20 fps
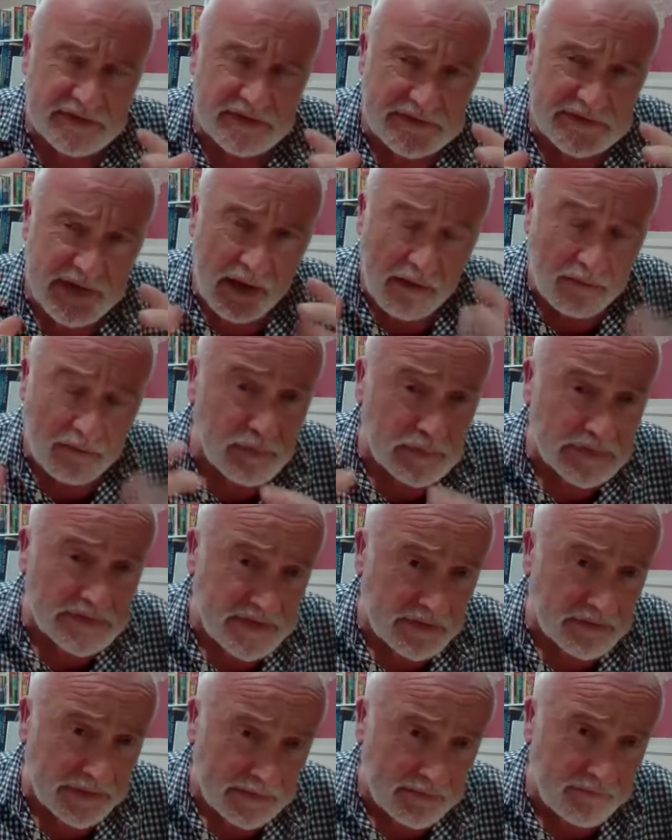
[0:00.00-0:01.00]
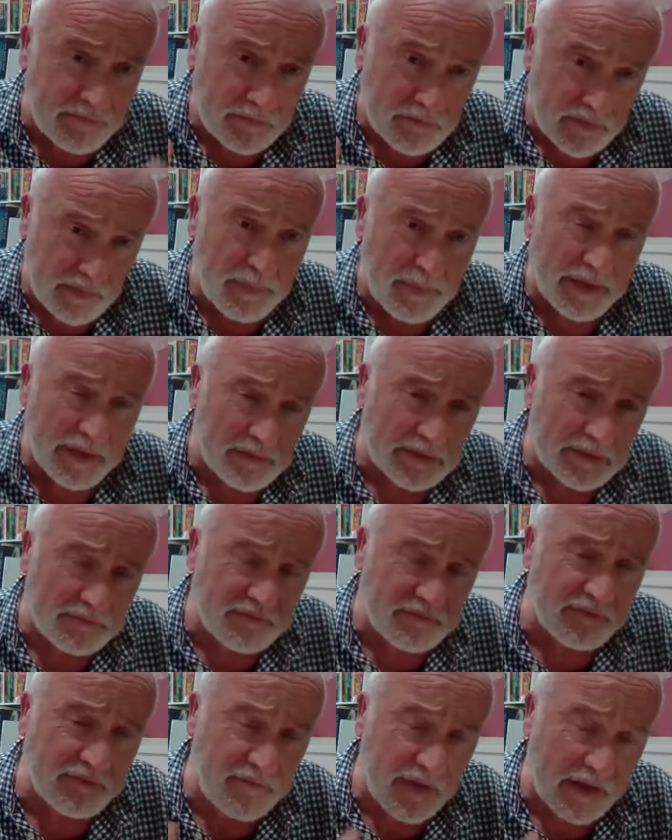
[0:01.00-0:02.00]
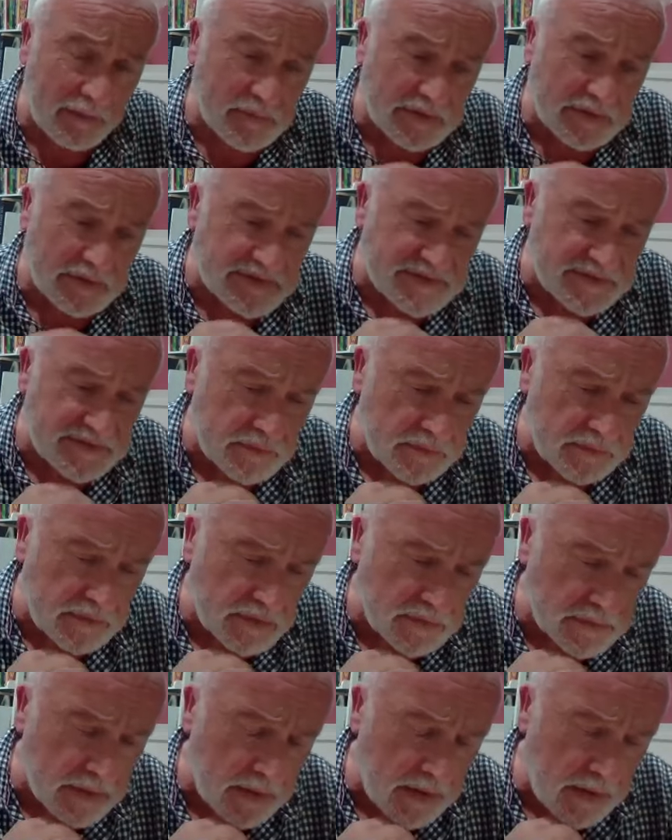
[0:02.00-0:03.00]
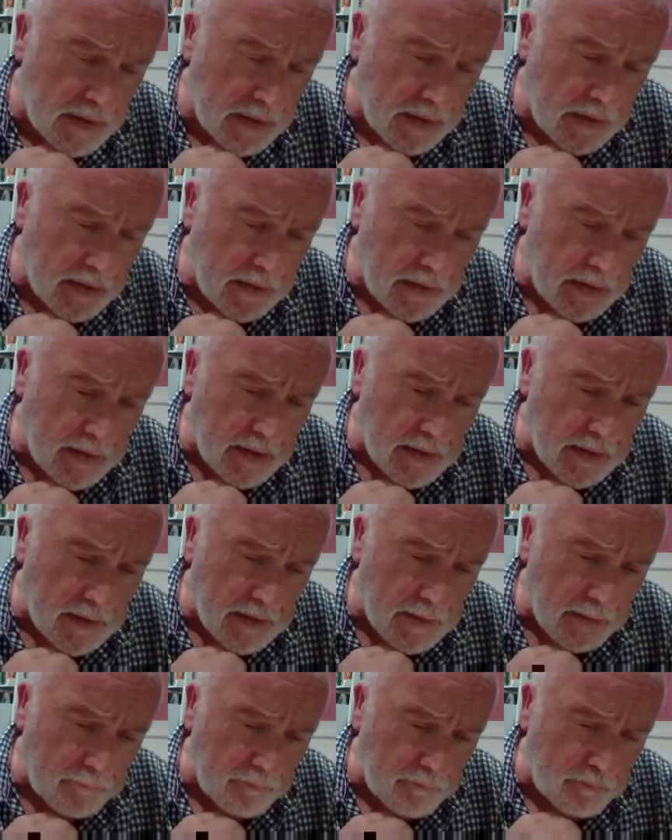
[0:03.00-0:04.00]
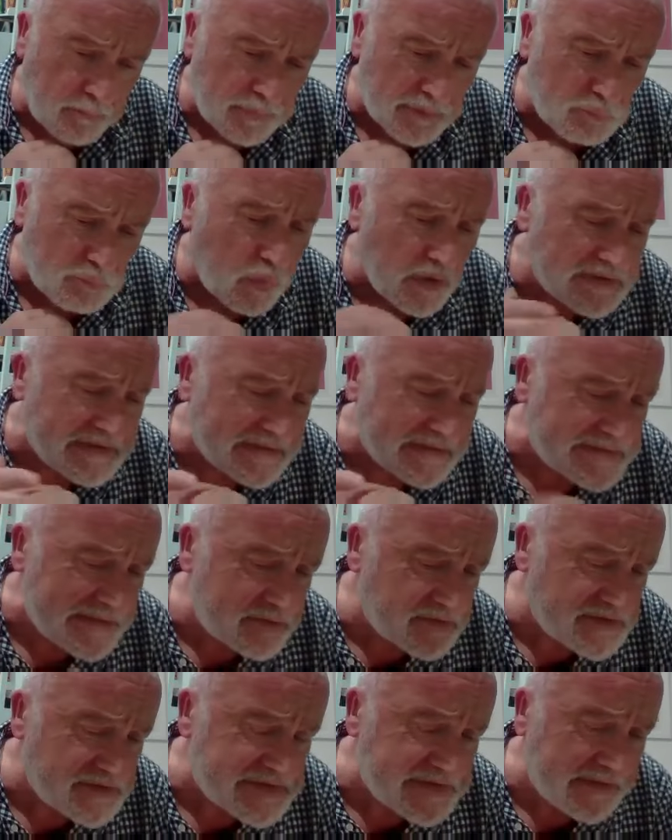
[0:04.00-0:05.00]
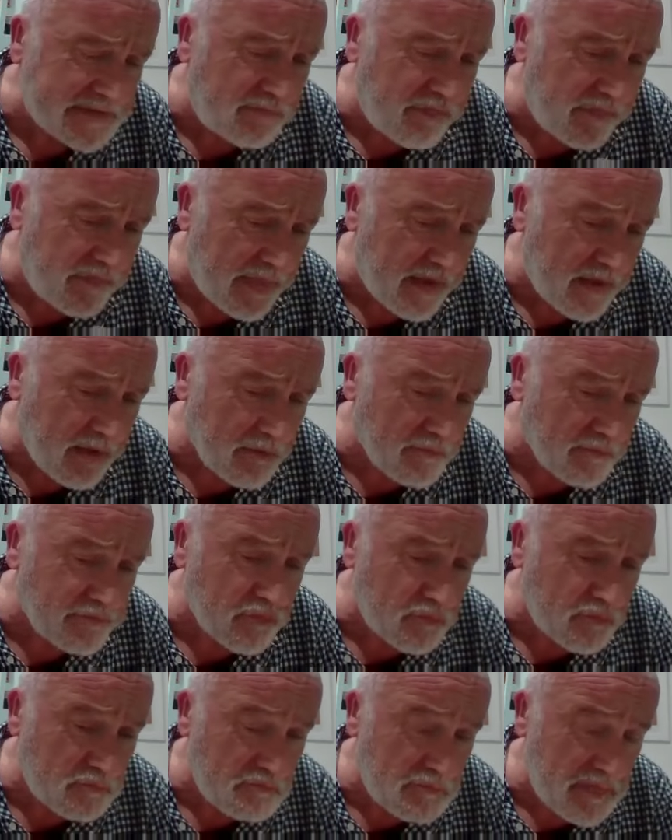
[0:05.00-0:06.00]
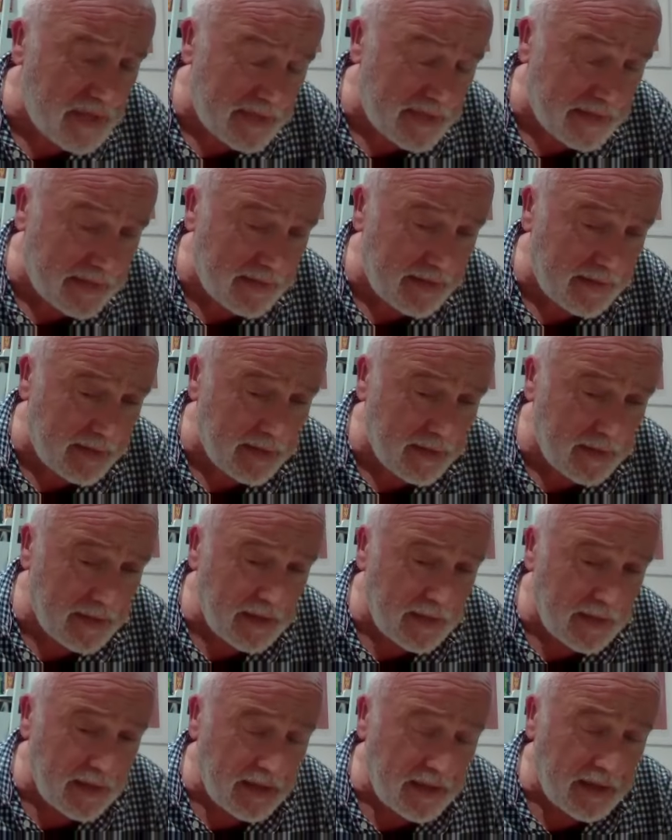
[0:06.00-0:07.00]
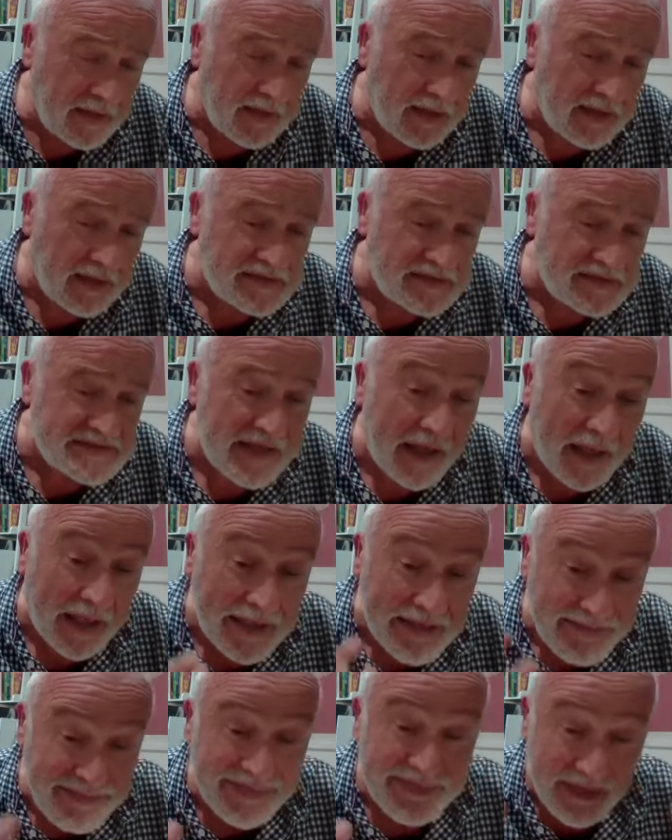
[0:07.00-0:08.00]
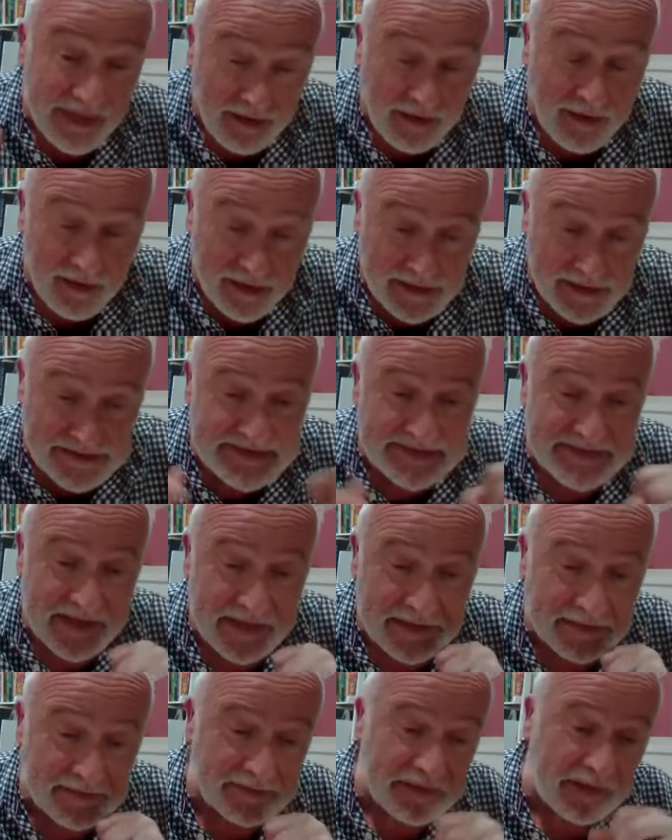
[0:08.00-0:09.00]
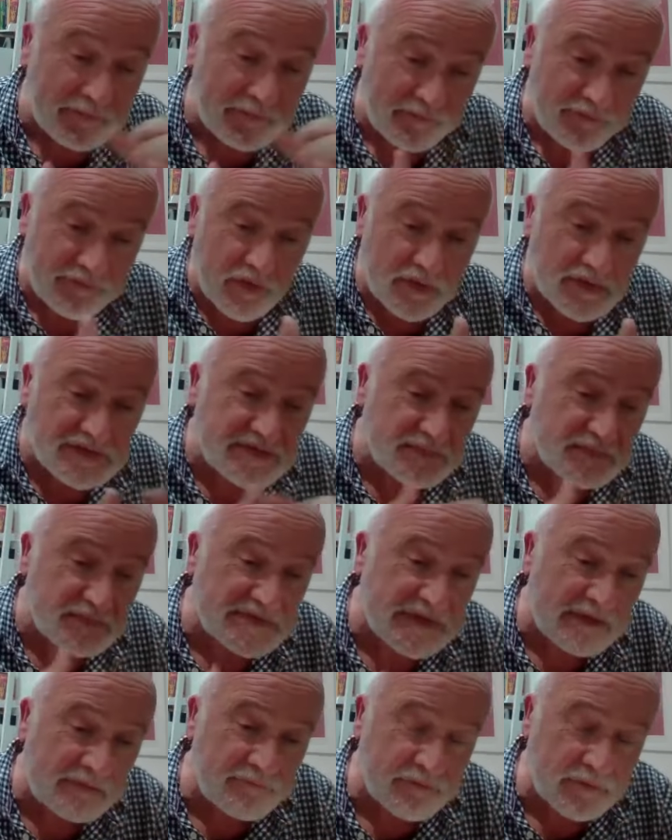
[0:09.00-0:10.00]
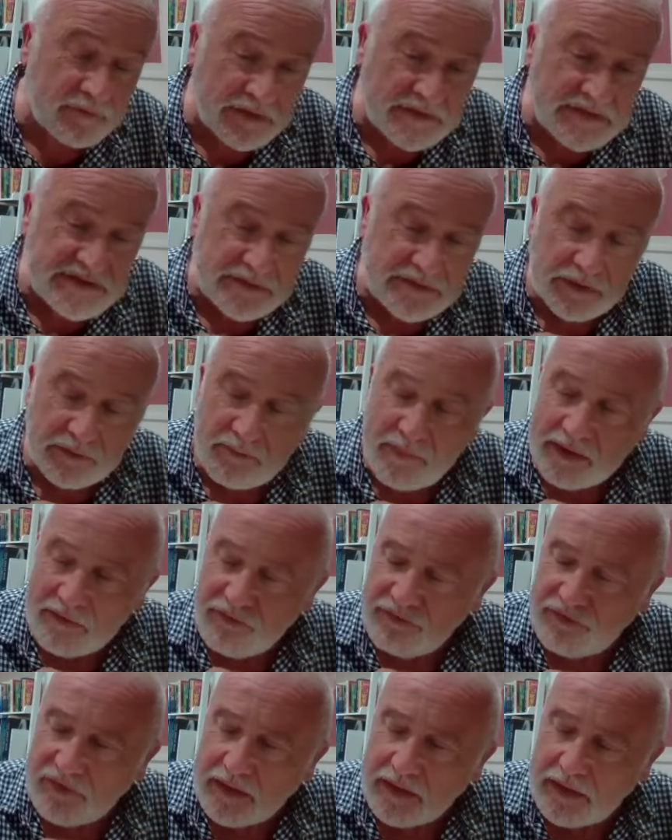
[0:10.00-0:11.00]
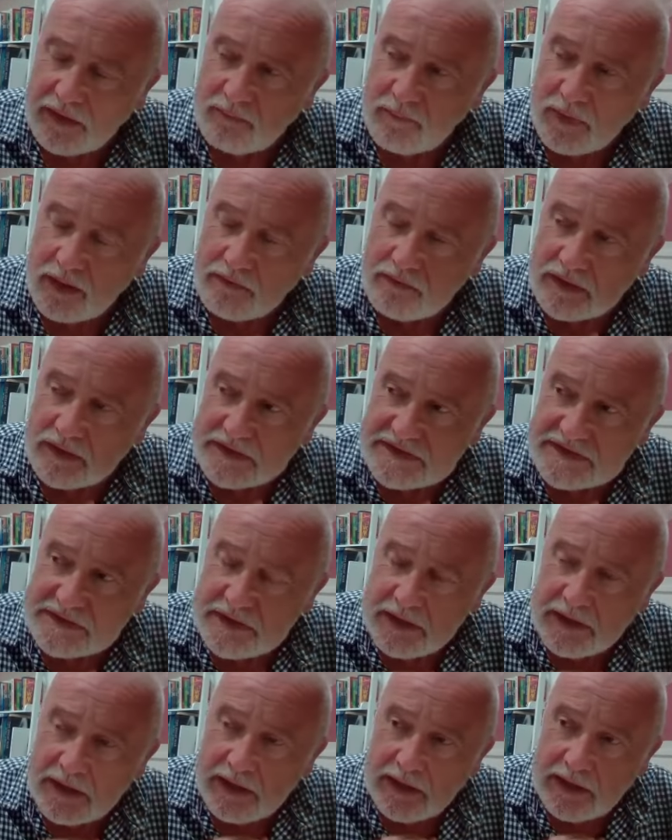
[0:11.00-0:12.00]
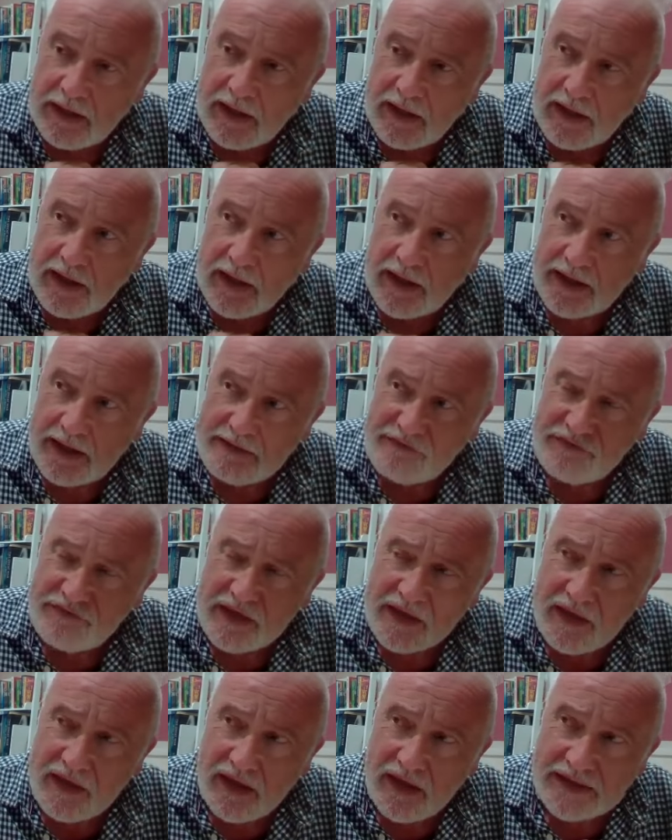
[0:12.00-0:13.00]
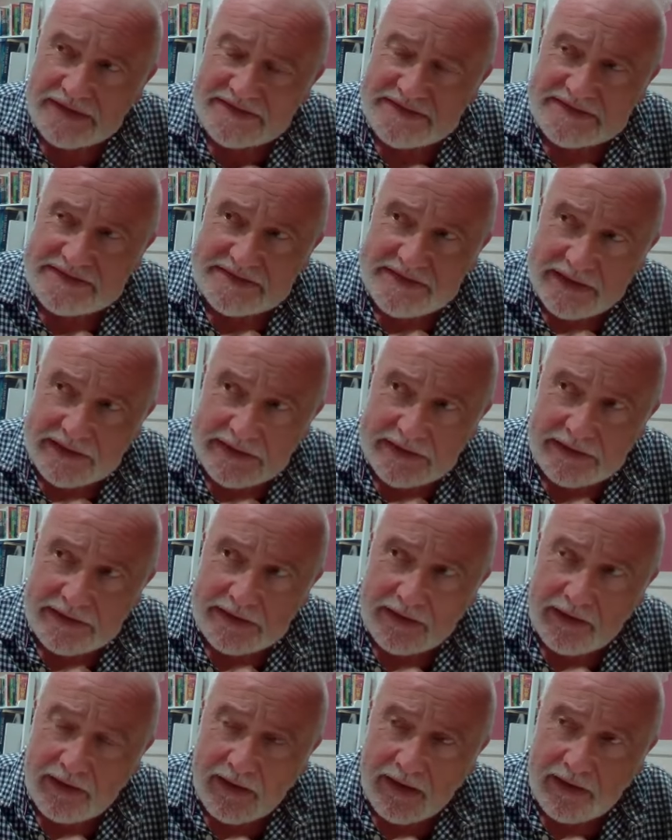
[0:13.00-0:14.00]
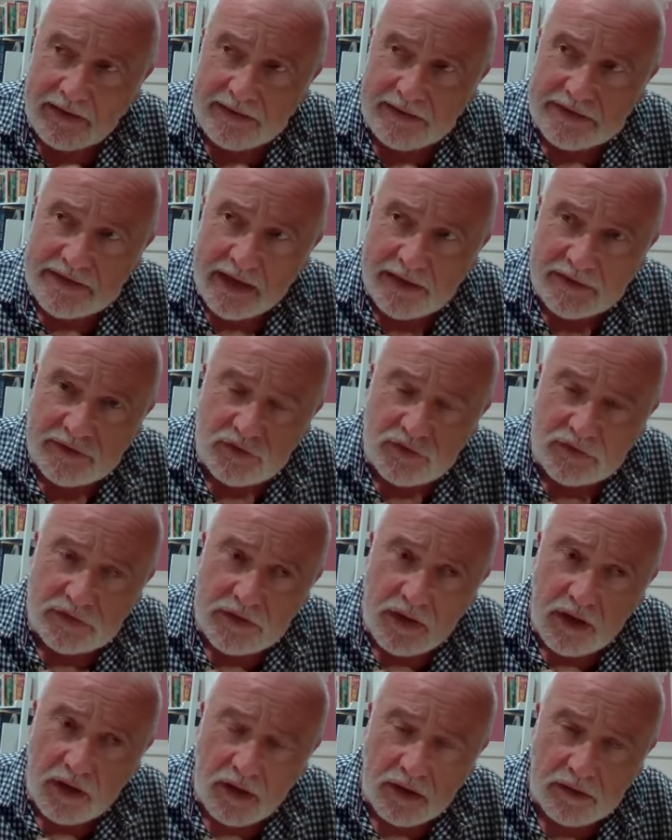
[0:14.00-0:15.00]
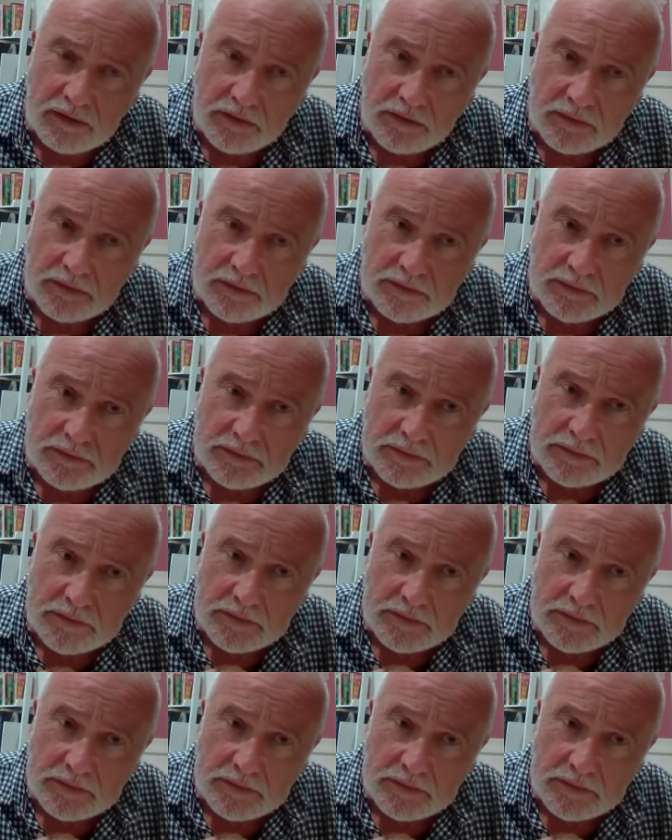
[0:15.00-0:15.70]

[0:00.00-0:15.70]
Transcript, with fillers: and terrible journey through the period of the famine and so on. Um, but what is interesting there for me is I think I see, and, and Fergus was influential in my thinking about this, I think I see in Daniel O'Connell